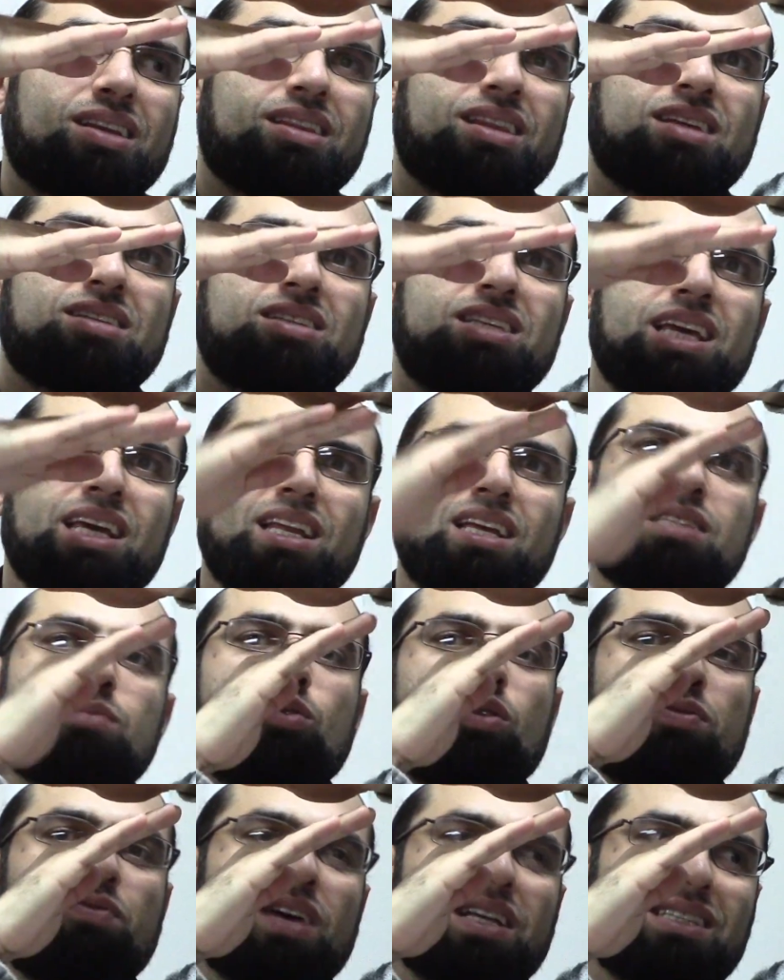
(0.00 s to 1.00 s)
The sin is
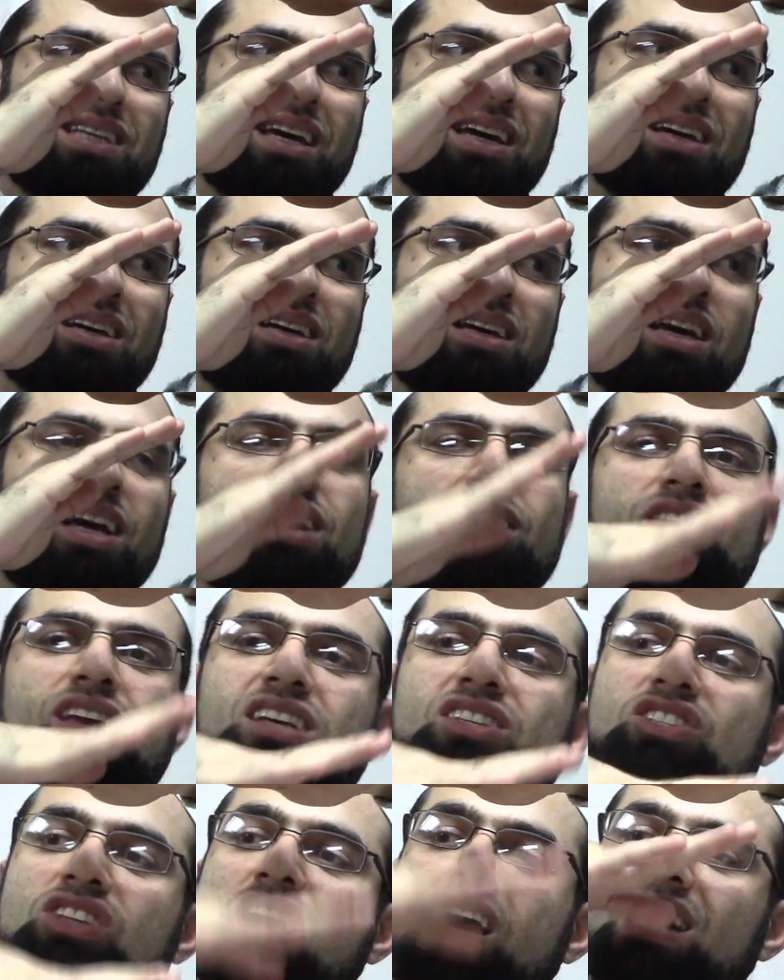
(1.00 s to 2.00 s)
munfatih.
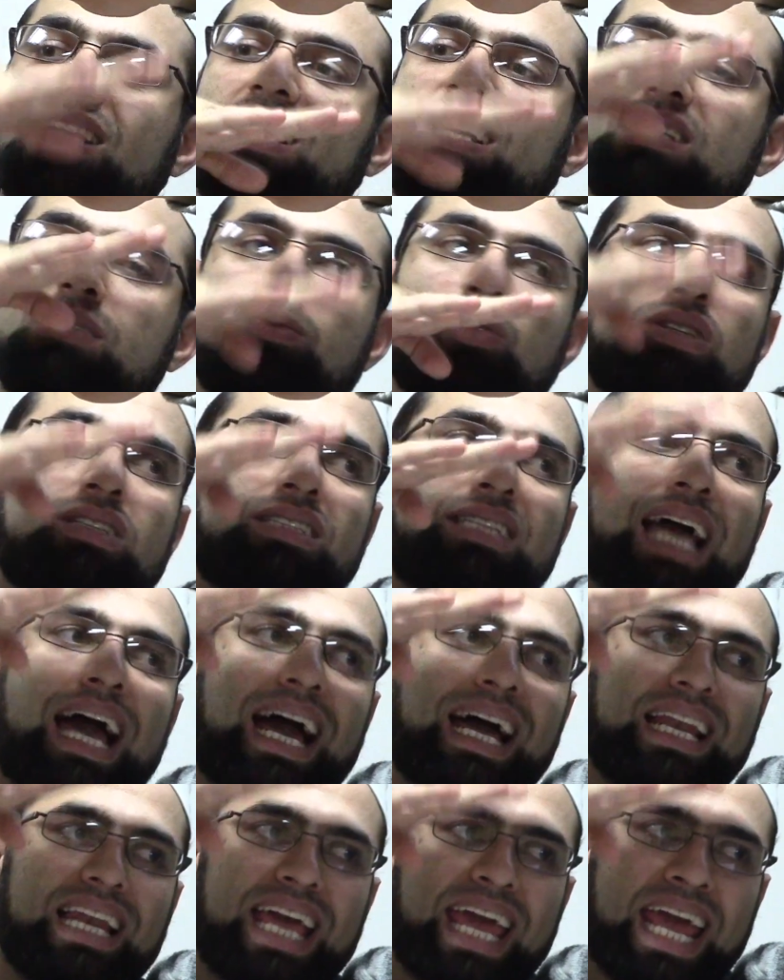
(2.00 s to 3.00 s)
The sad is
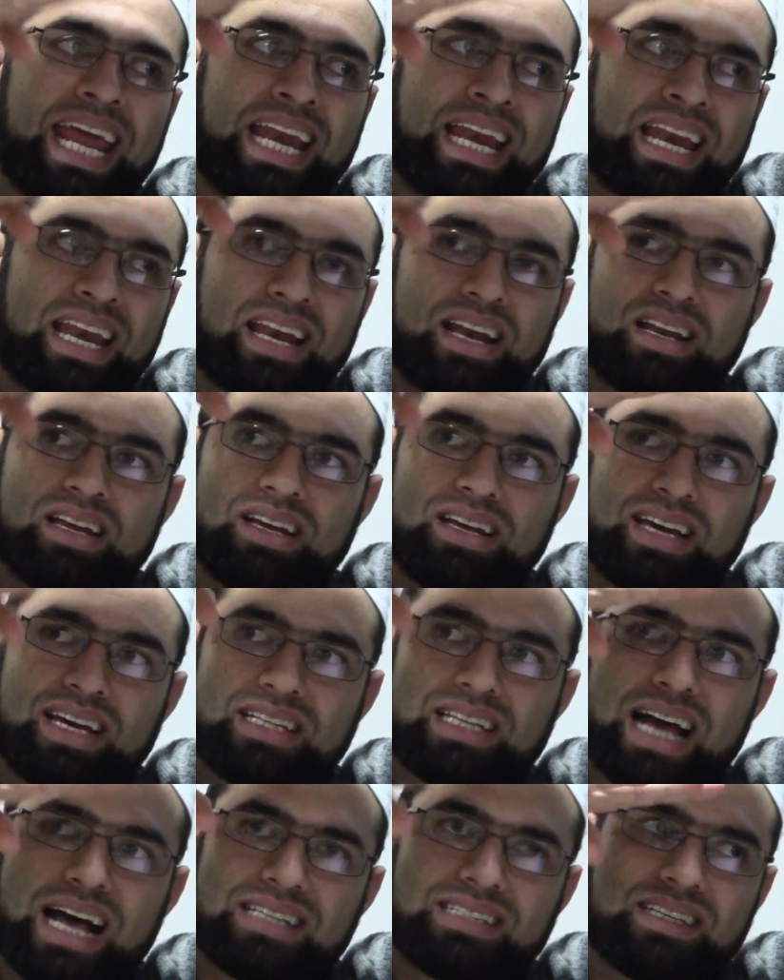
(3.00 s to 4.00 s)
musta'lin.
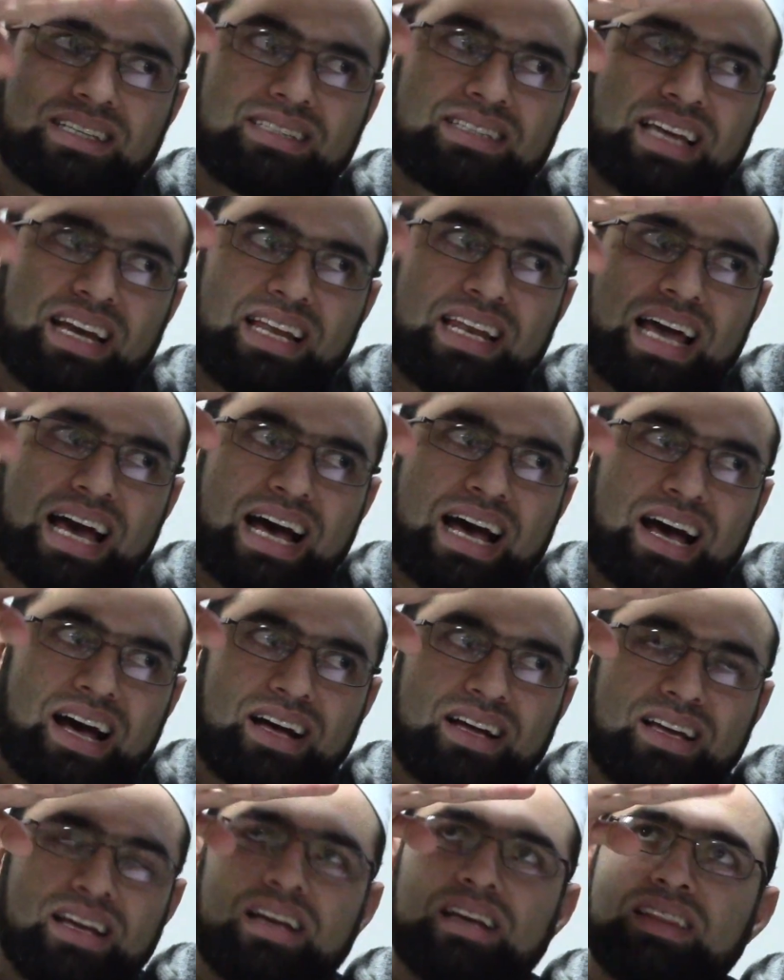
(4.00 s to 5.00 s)
It has
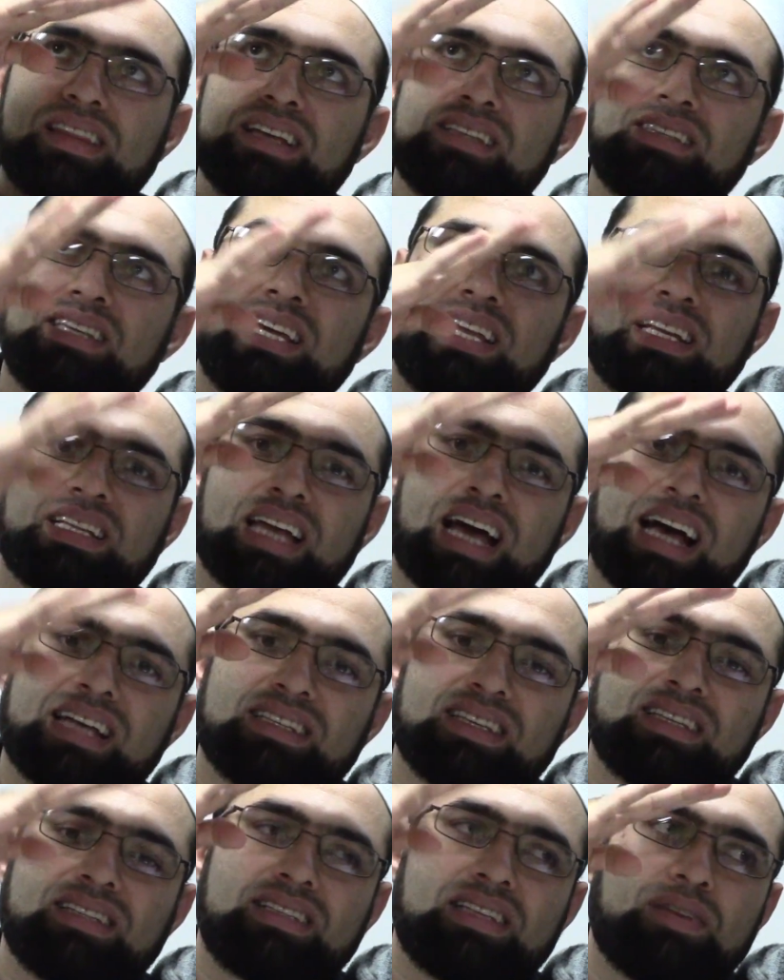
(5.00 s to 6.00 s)
isti'la. The scene, it
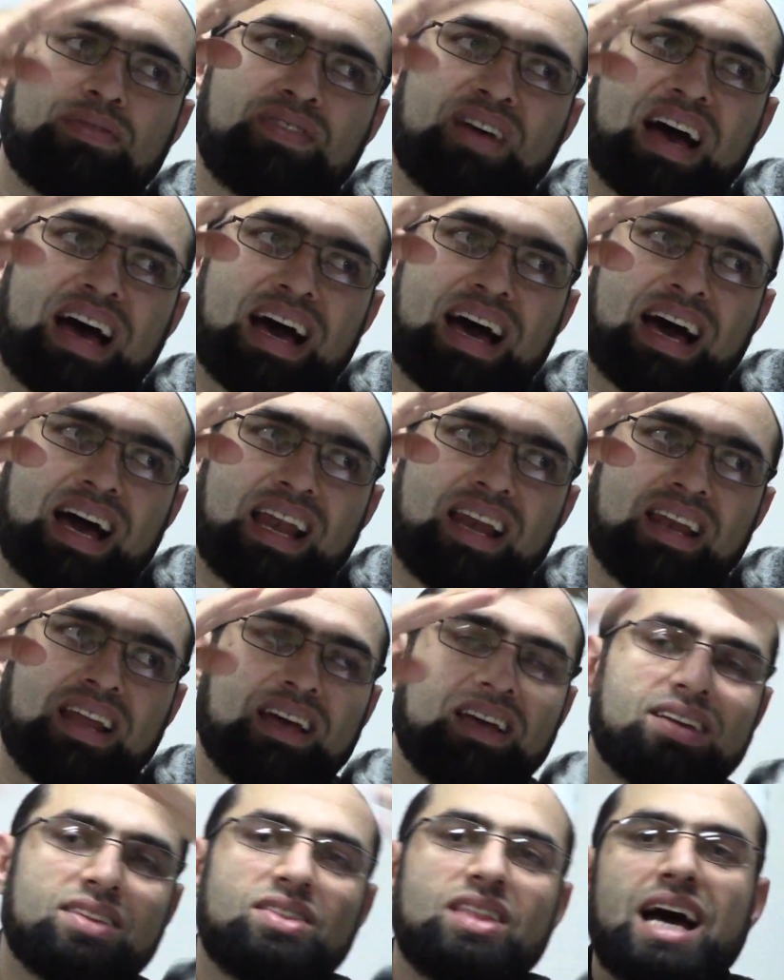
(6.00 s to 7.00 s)
has istifal.
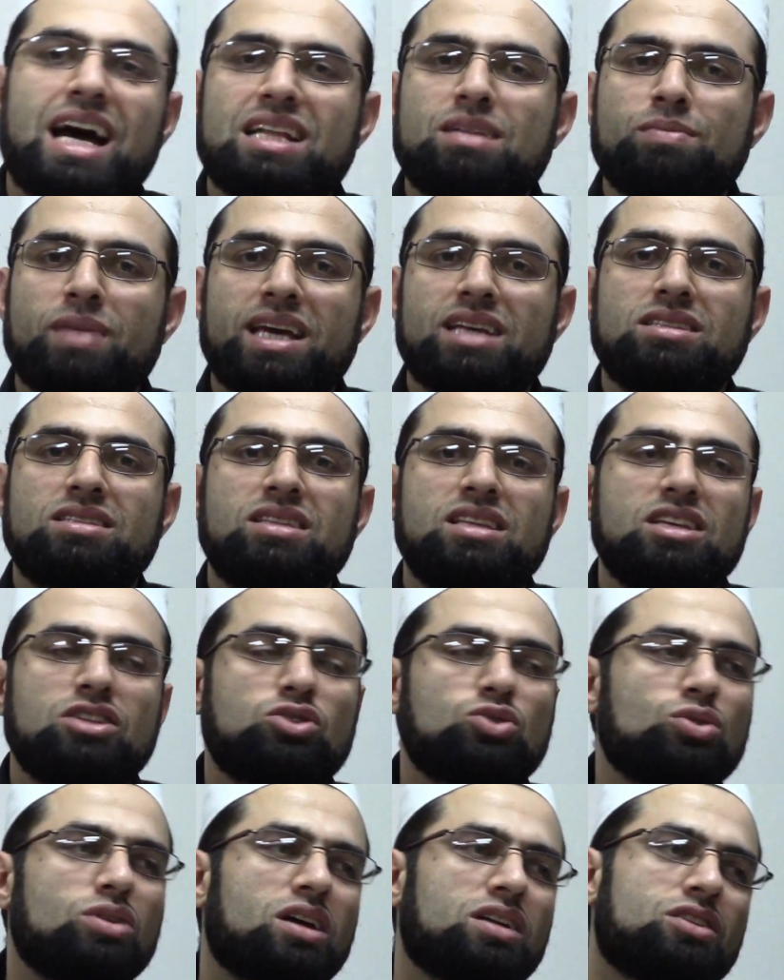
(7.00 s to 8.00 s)
That makes
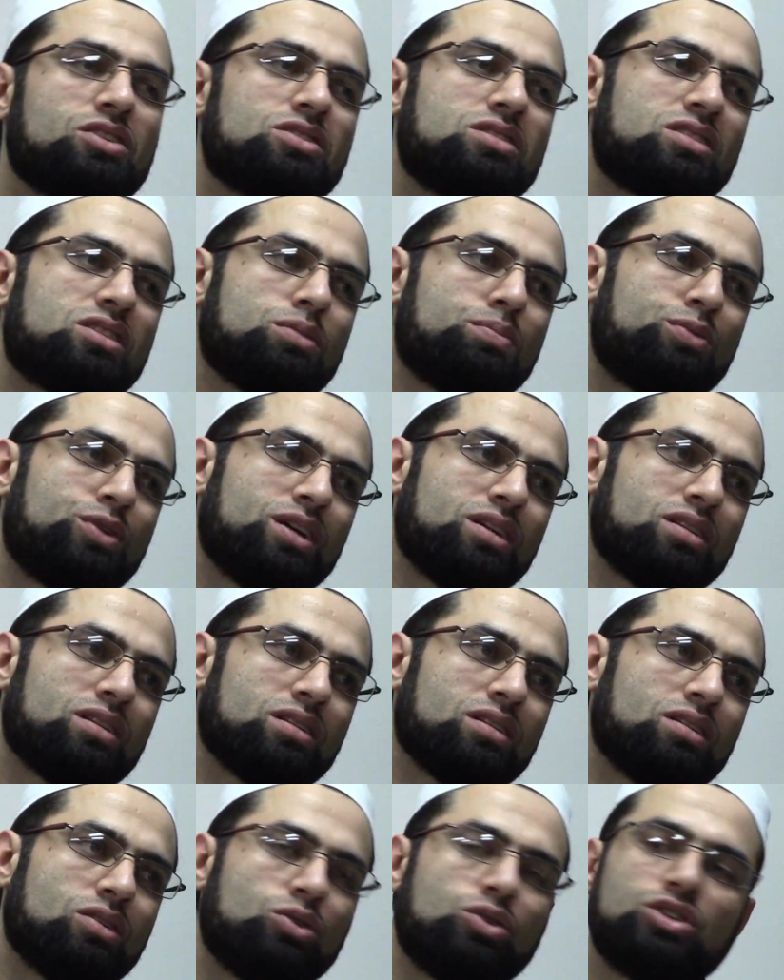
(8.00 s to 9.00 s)
these two letters separate
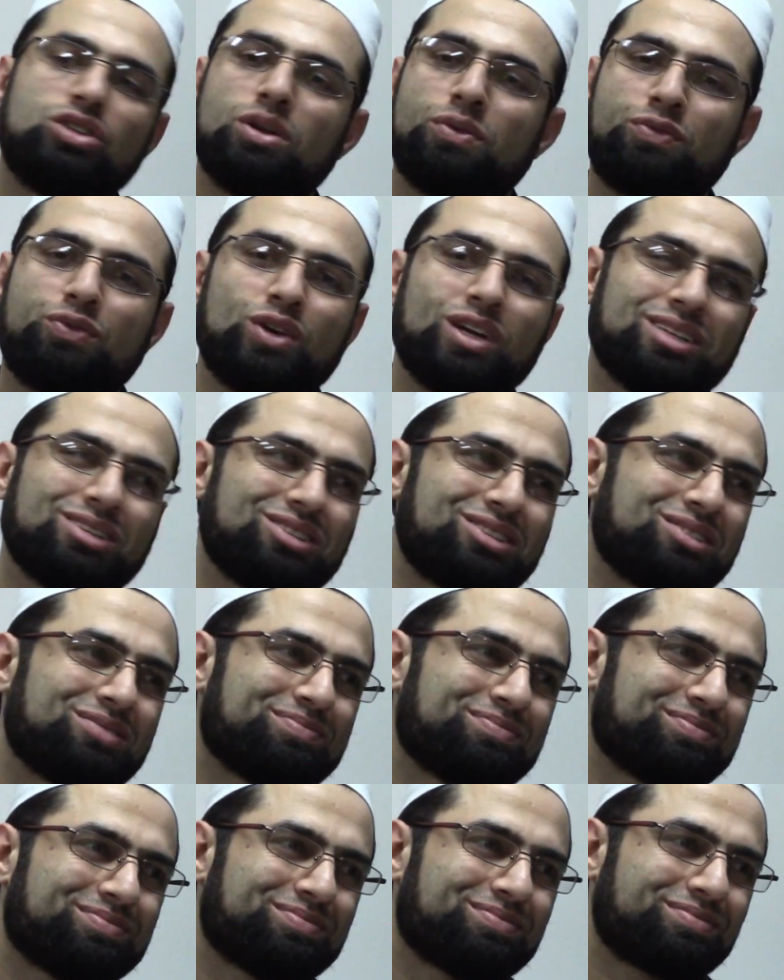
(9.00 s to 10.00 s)
or different.